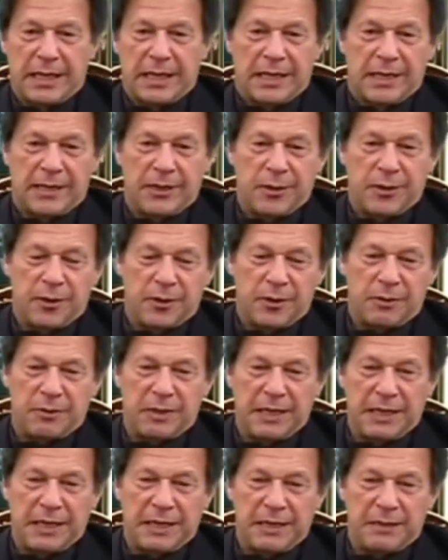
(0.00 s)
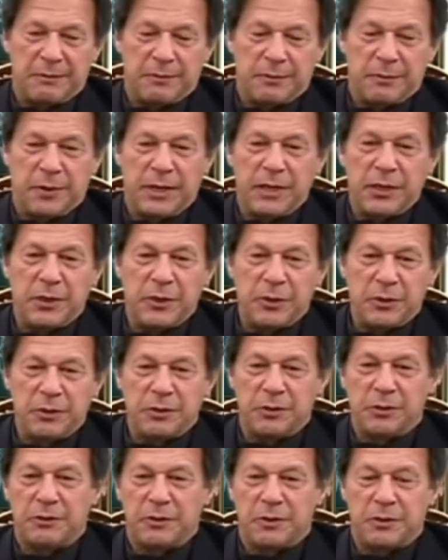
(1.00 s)
when
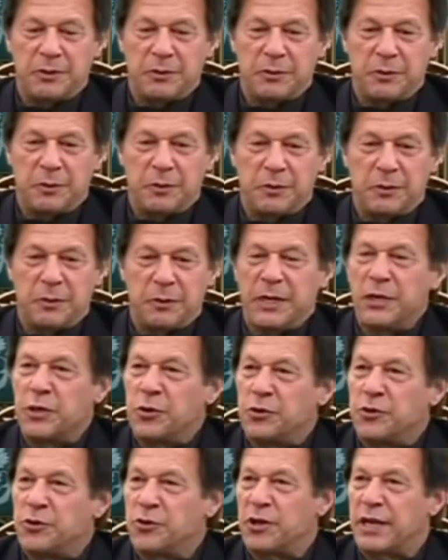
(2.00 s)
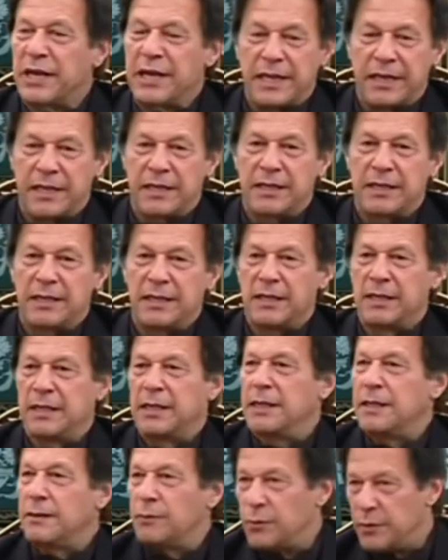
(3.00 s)
you trade,
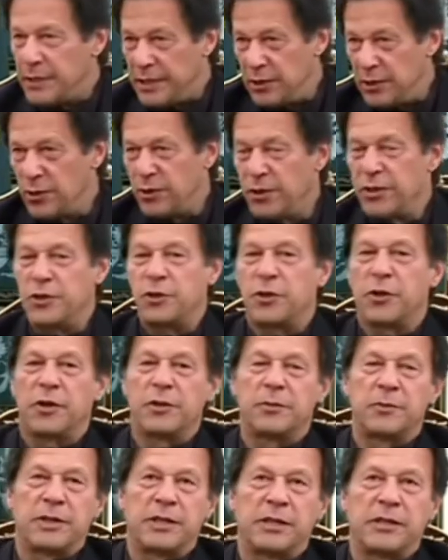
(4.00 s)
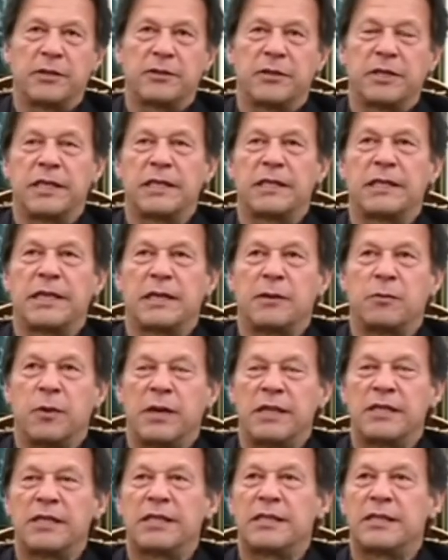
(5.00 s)
we know in European Union that
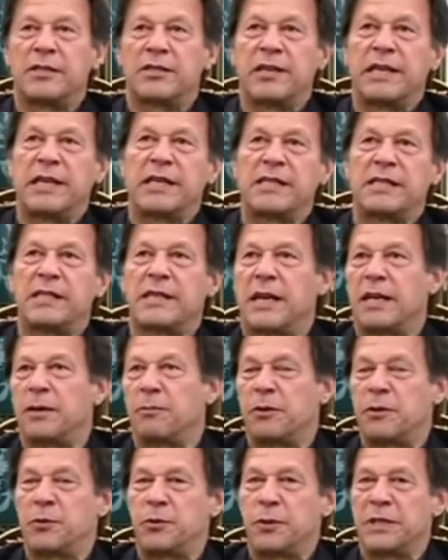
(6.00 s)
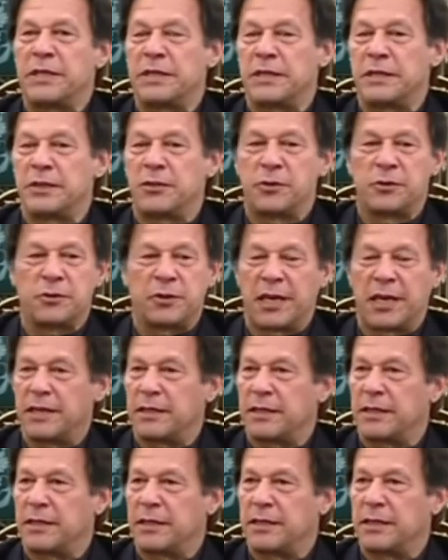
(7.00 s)
once trade starts between two
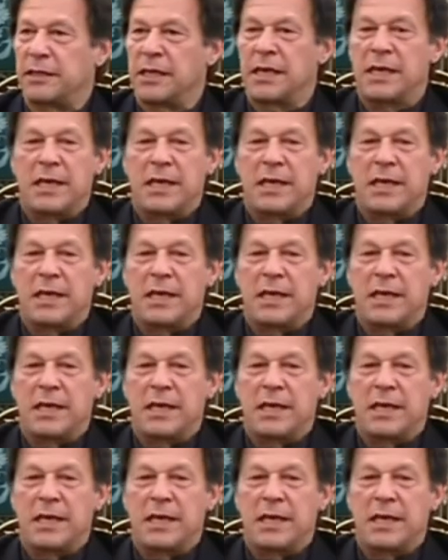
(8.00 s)
countries,